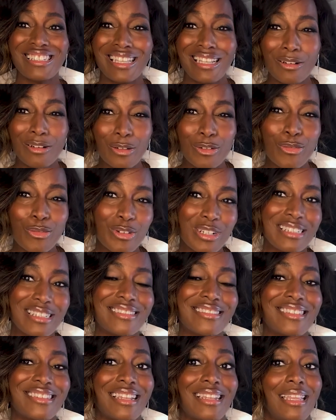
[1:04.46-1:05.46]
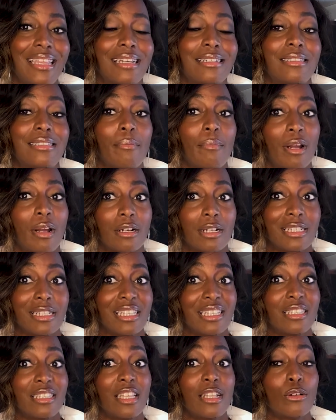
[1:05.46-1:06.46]
And they don't really select the
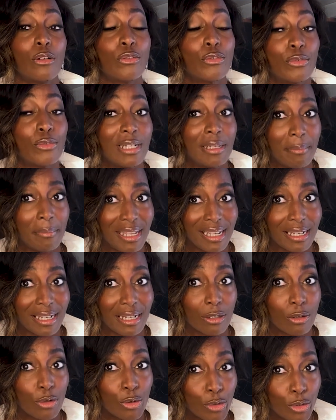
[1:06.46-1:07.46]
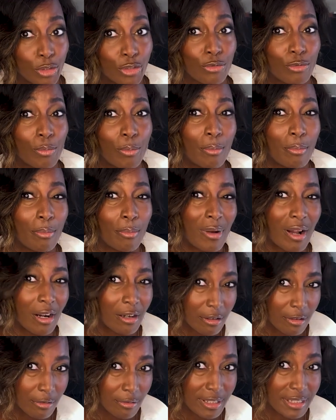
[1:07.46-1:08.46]
market and they don't really make a good
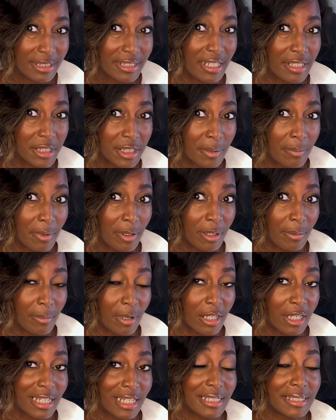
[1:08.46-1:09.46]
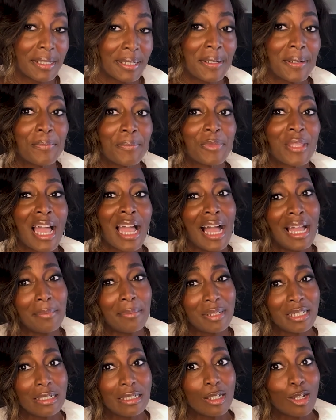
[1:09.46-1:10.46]
market research about the market.
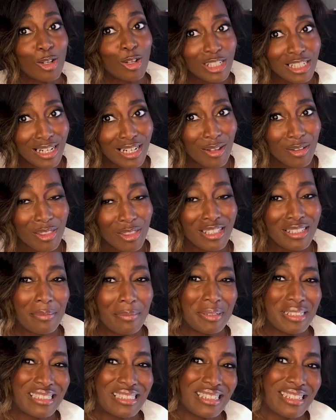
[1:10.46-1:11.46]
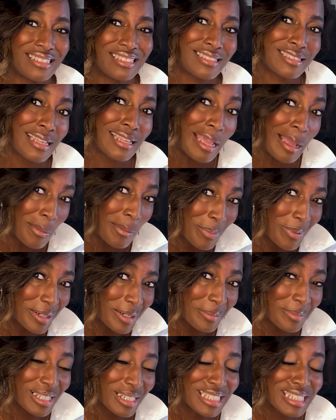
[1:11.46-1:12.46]
I've been long enough in the business,
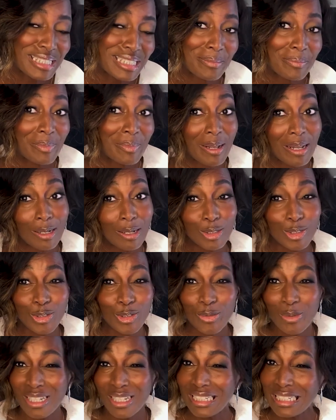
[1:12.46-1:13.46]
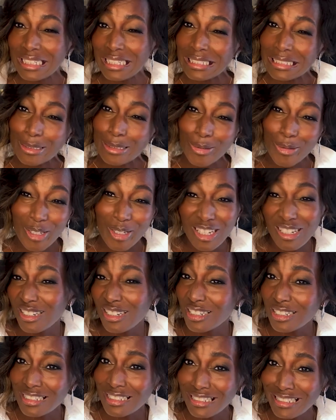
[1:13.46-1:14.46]
pretty much about 22
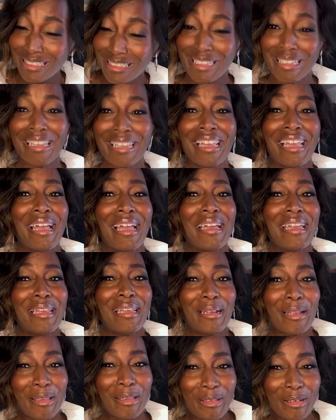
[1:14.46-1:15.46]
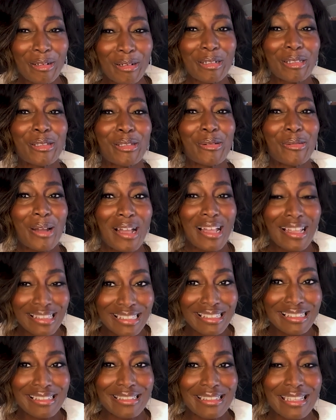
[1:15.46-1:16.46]
years, in order to
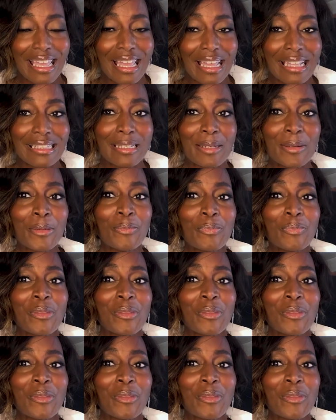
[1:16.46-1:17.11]
understand